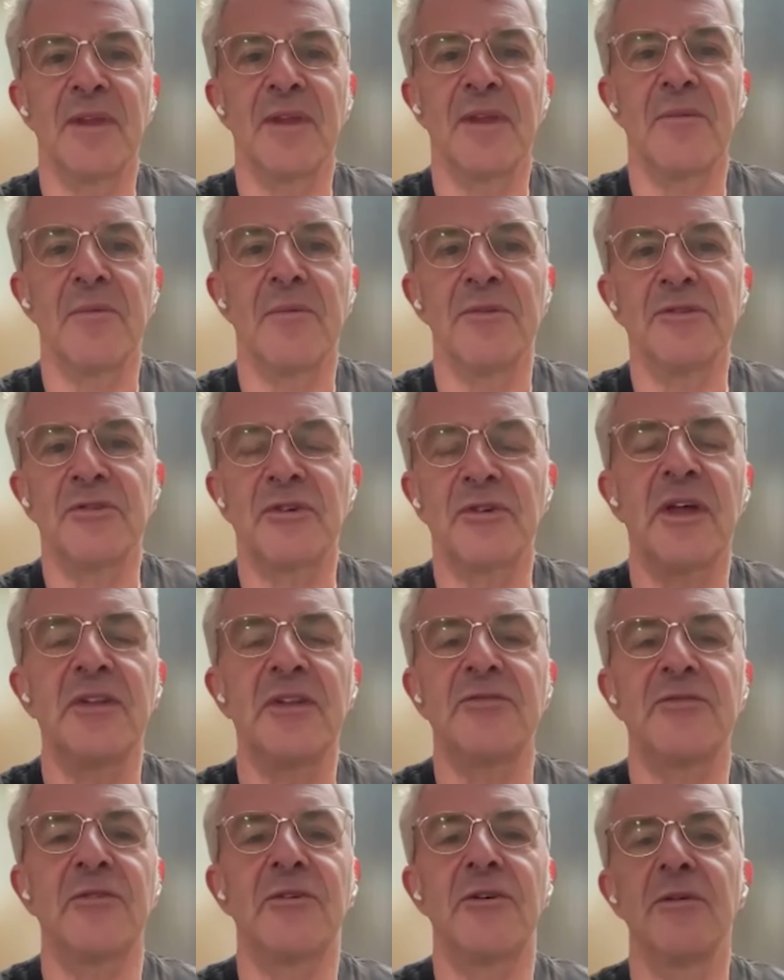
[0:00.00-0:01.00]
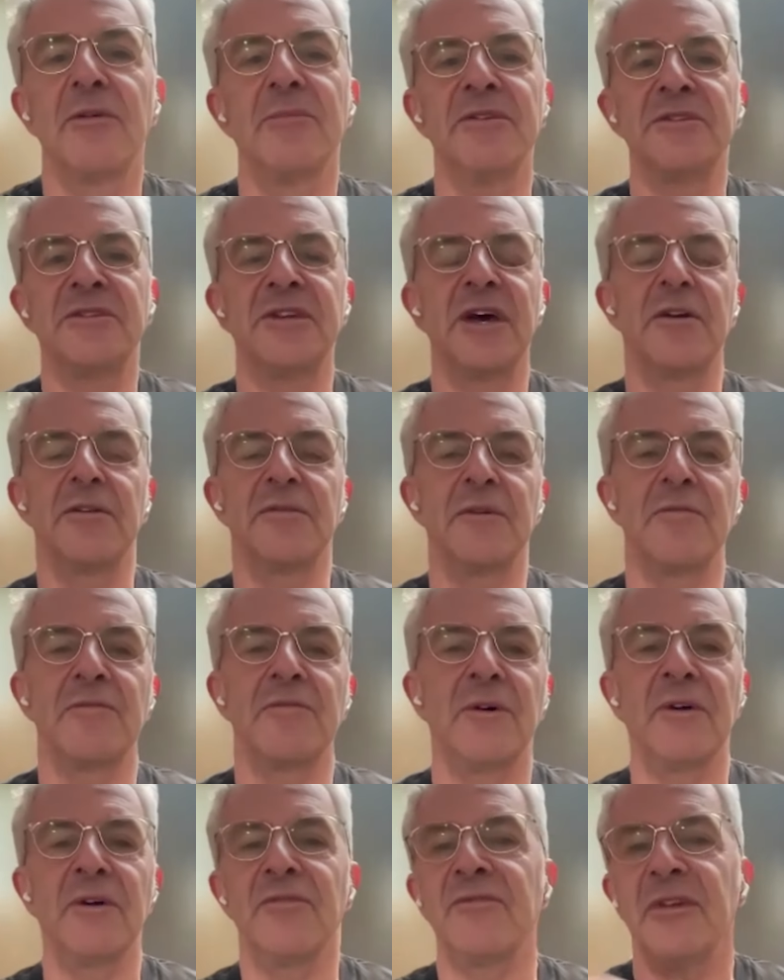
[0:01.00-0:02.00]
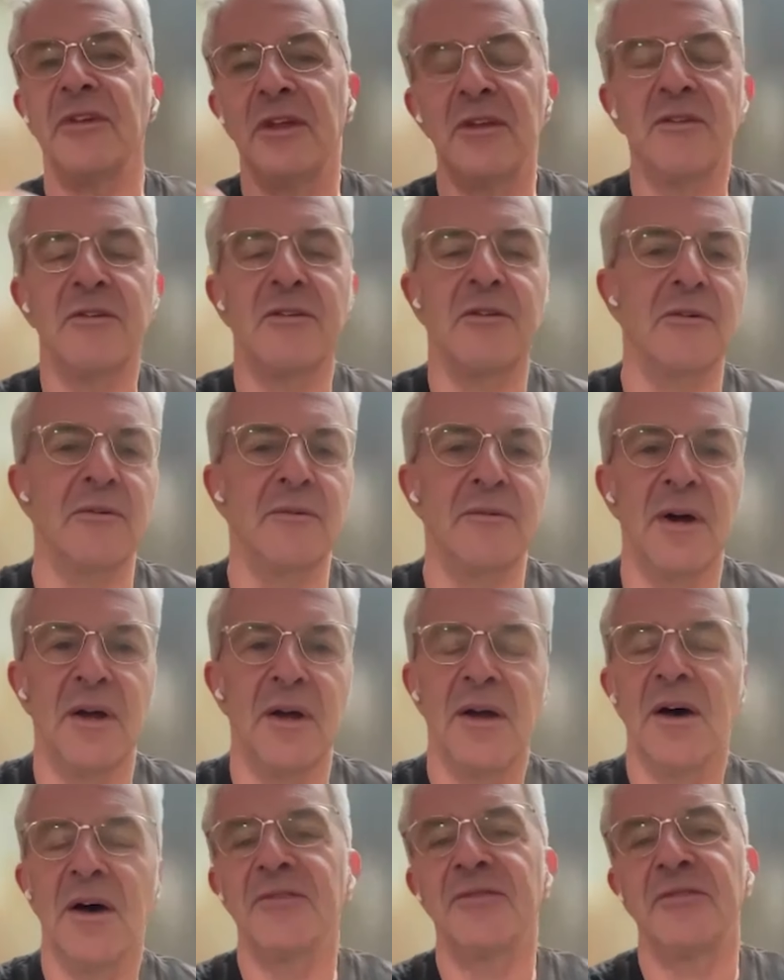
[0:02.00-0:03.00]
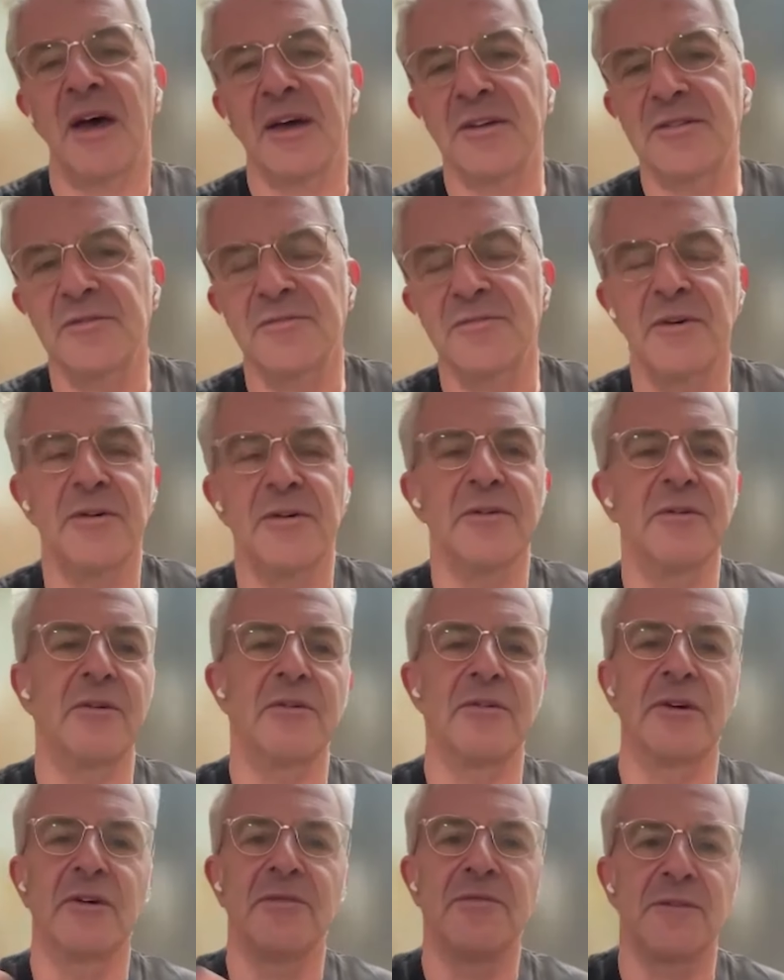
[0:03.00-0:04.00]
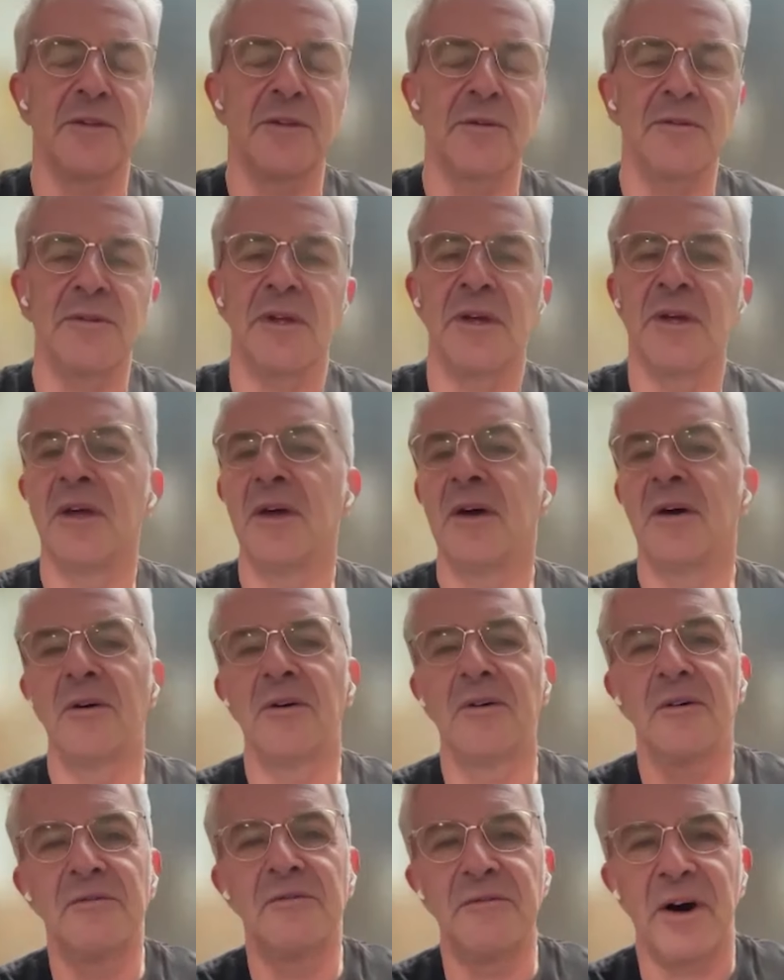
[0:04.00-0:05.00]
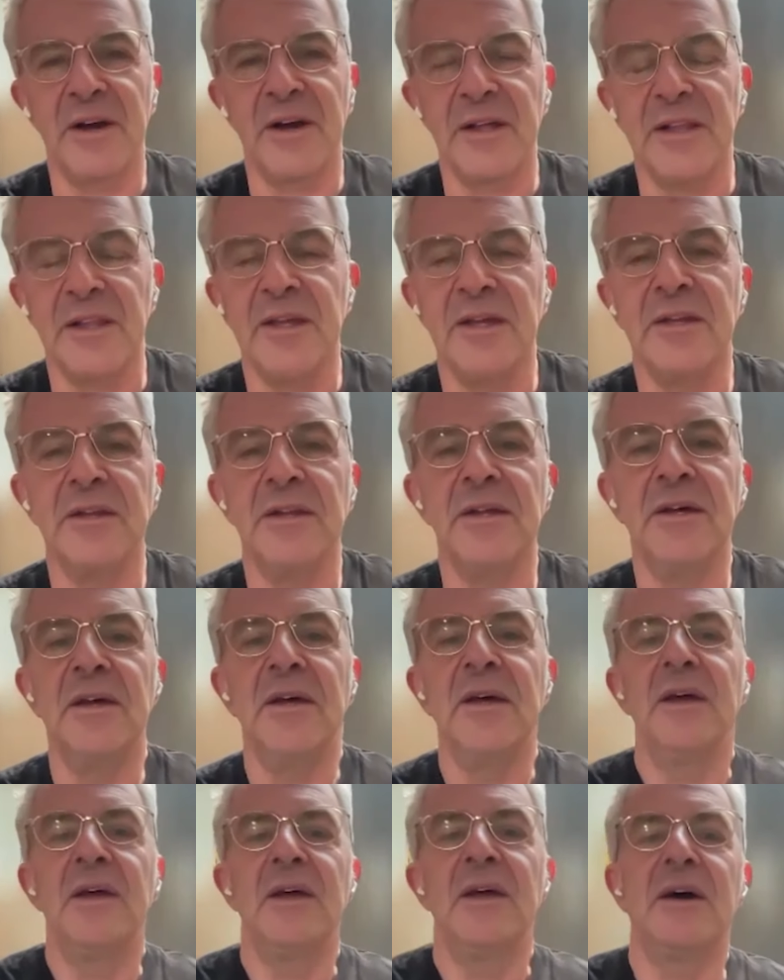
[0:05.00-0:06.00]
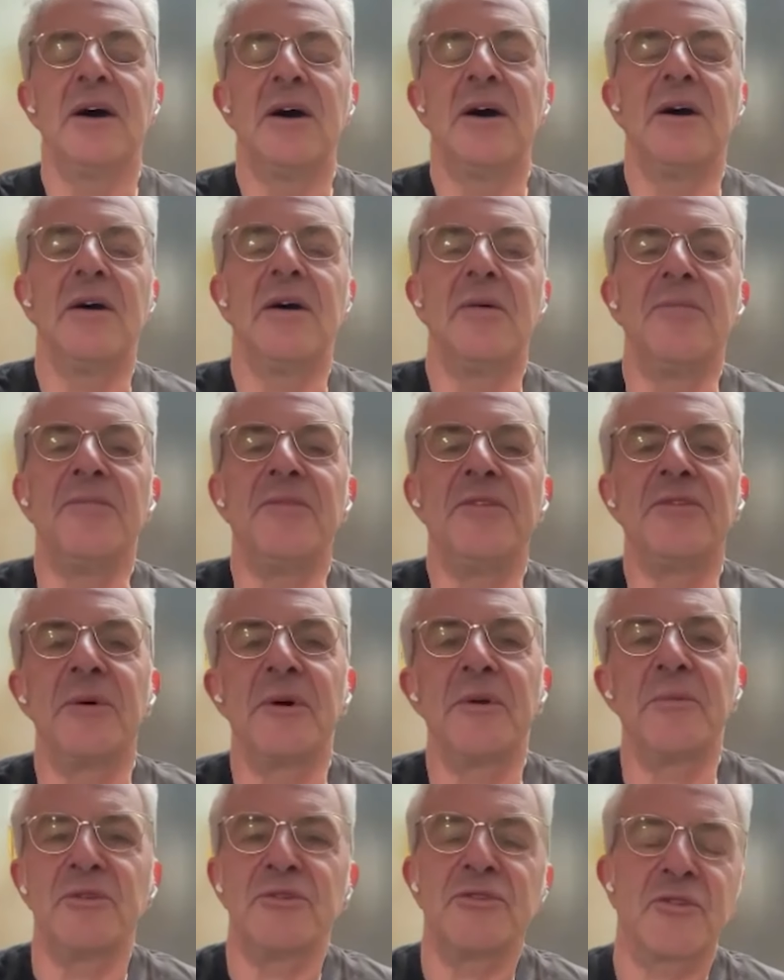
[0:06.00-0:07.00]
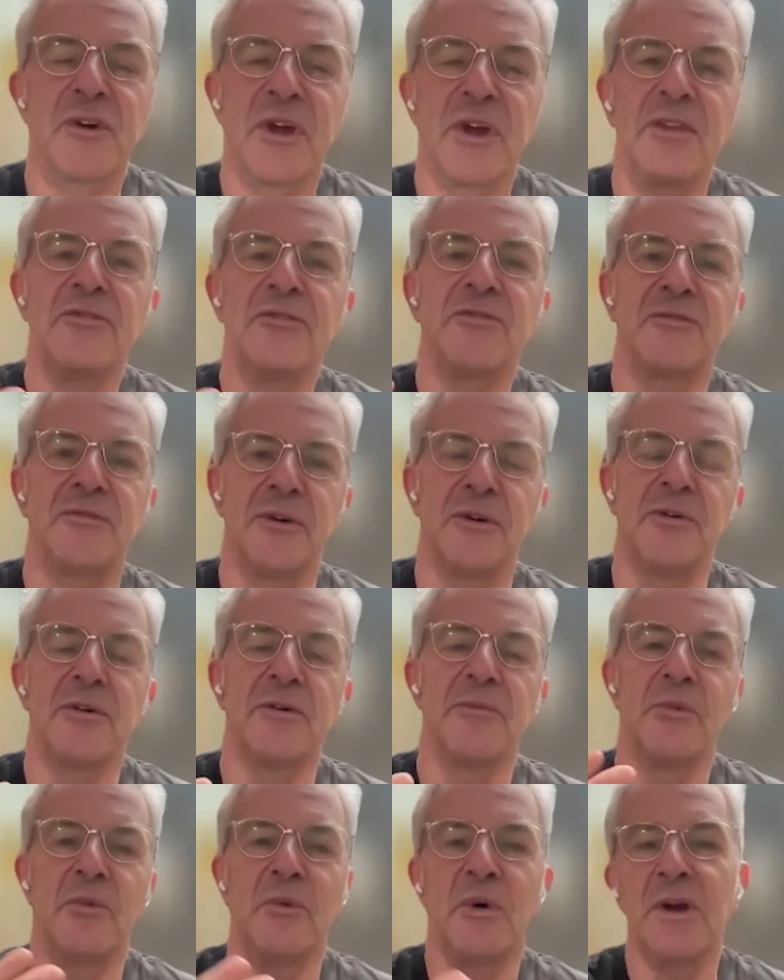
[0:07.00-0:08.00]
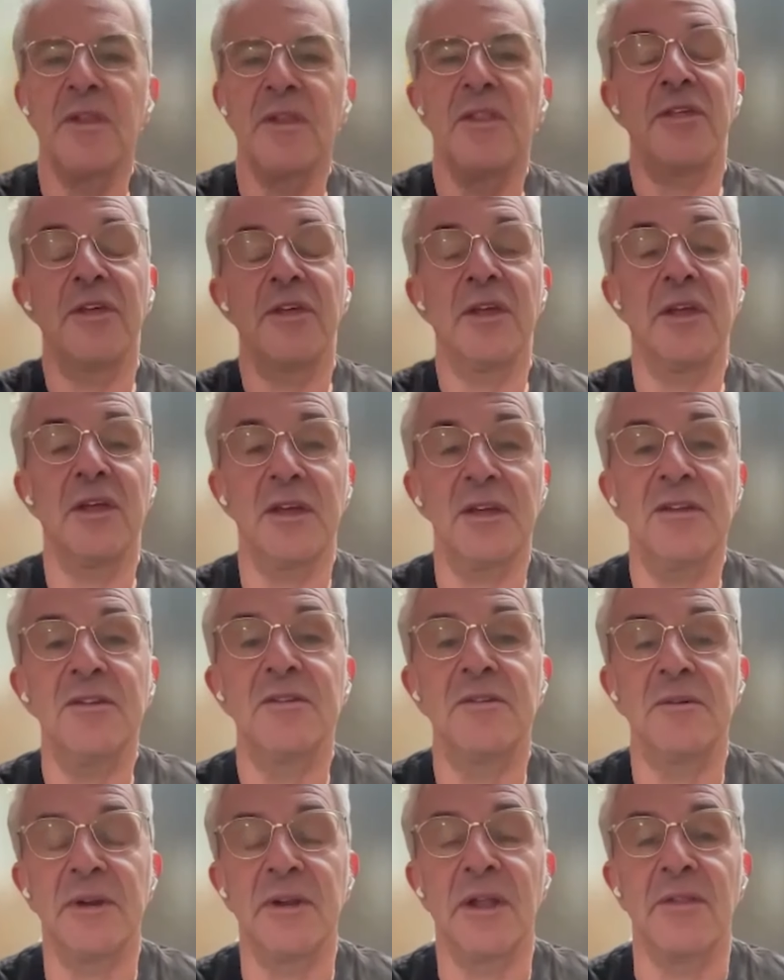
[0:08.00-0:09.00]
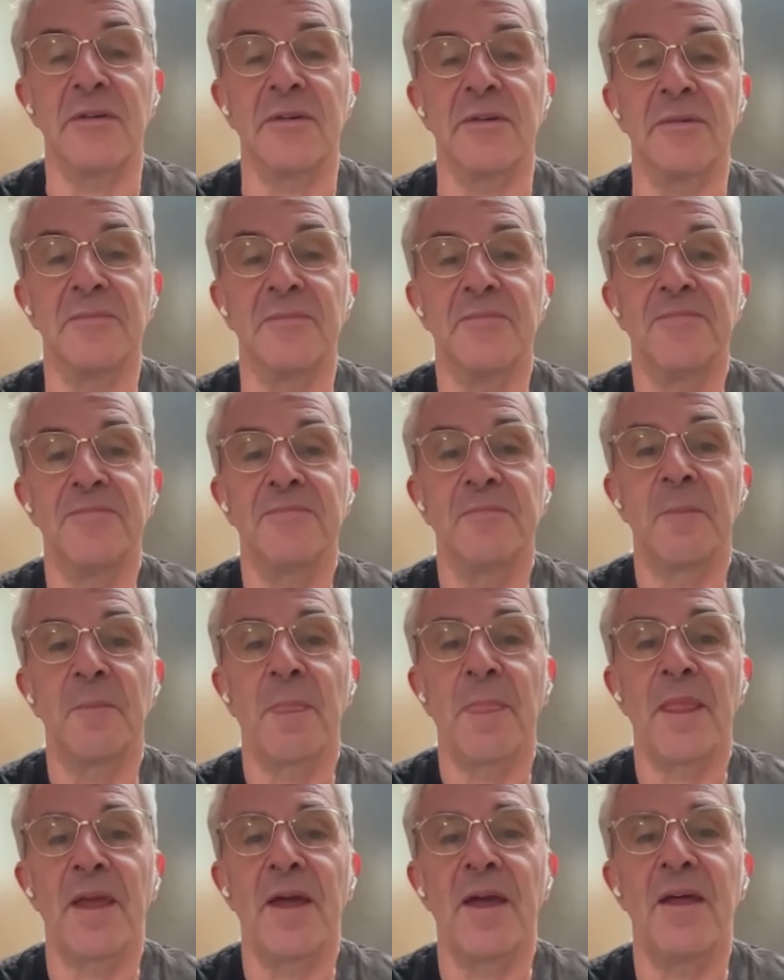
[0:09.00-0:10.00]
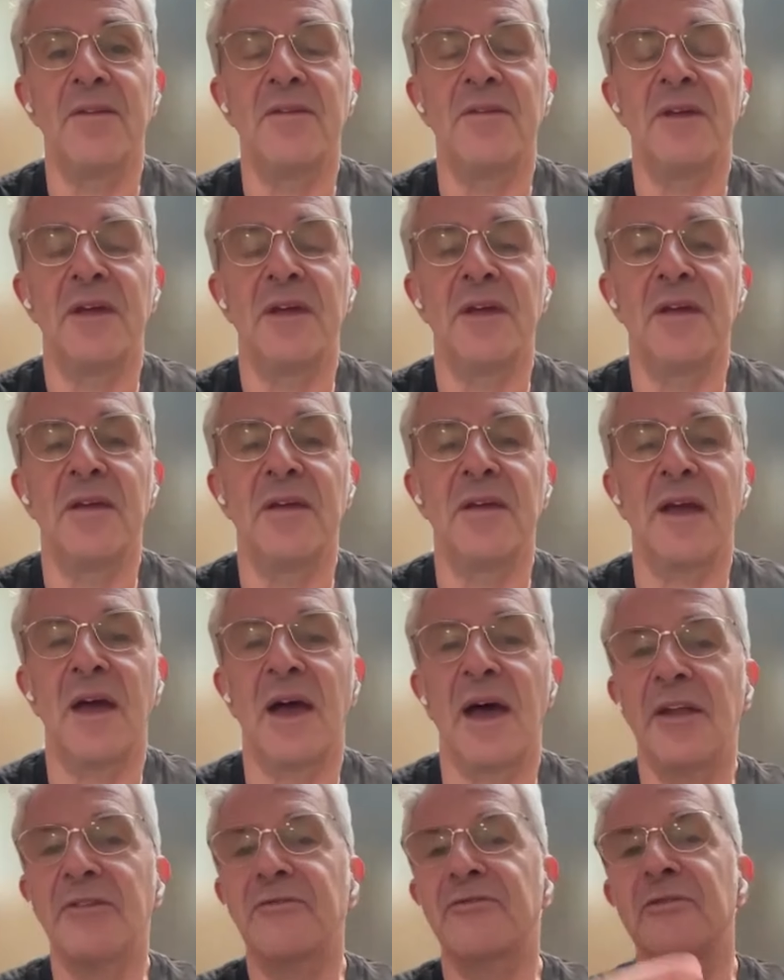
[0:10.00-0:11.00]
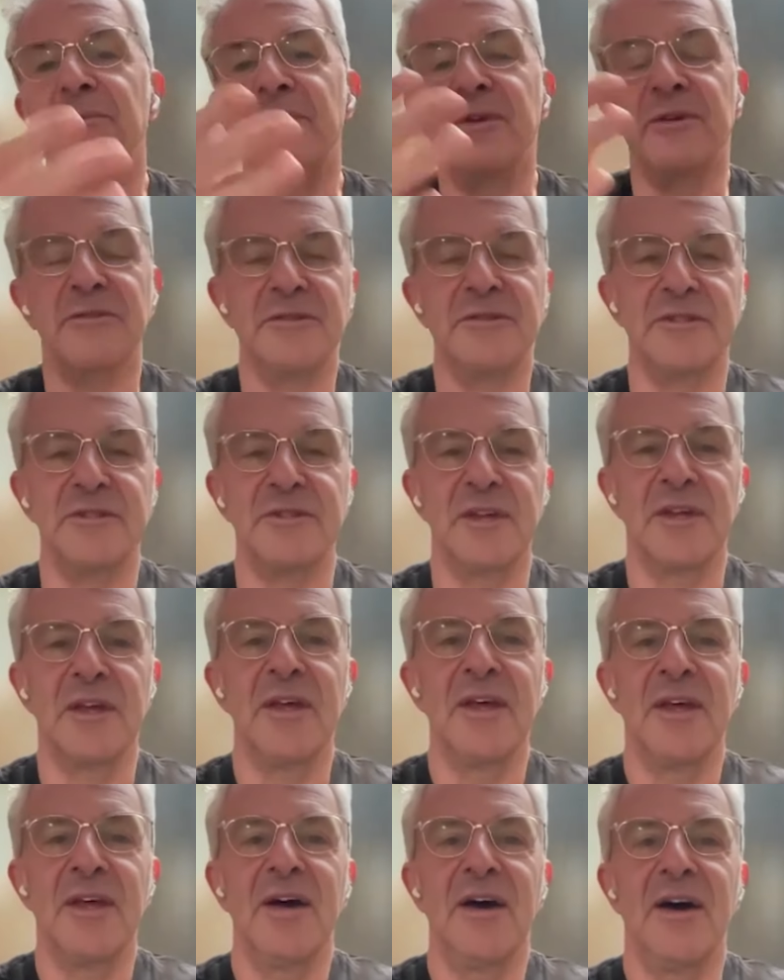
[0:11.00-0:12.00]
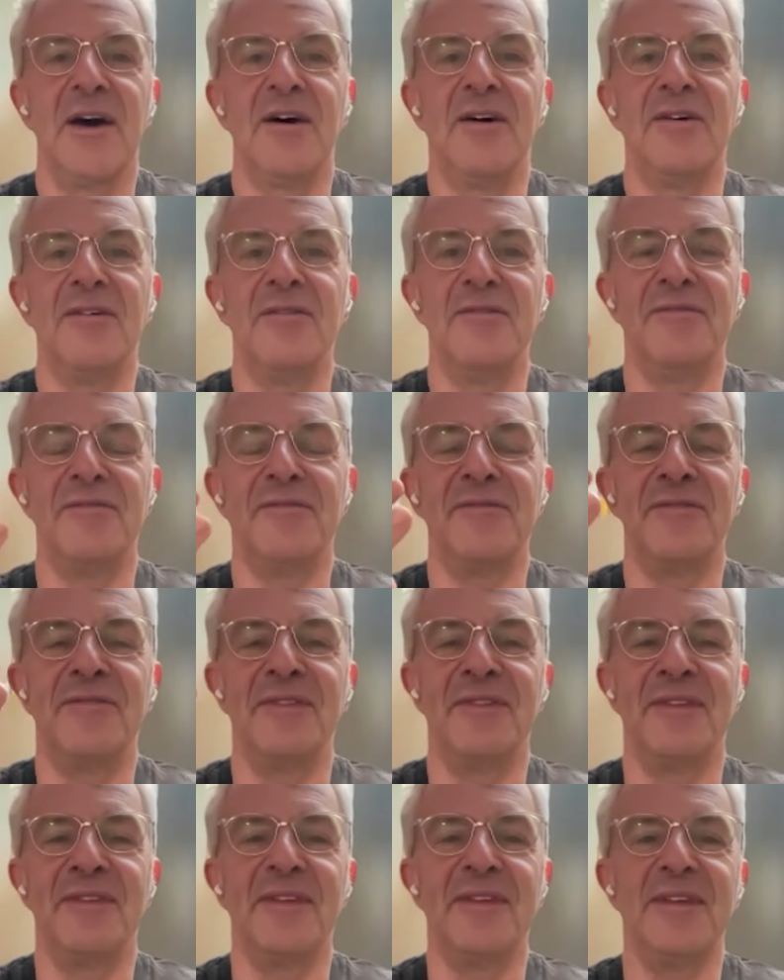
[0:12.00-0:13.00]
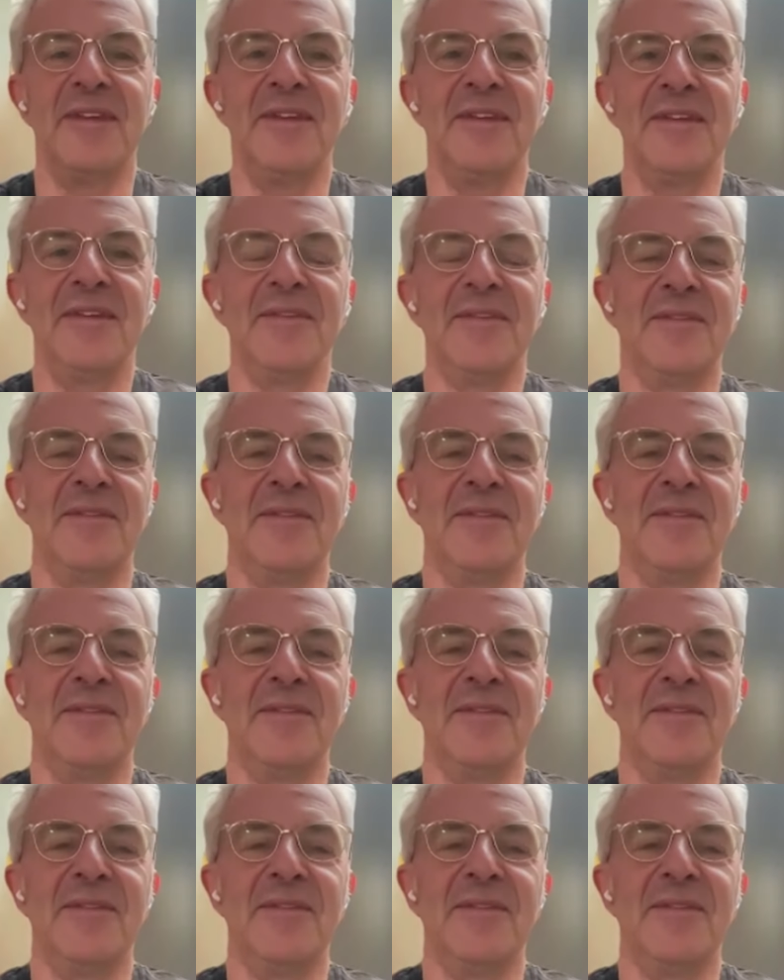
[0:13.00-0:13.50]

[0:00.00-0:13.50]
It will transform the sound of a voice into a saxophone or a flute or a violin. So it will transform one thing into another and take attributes of the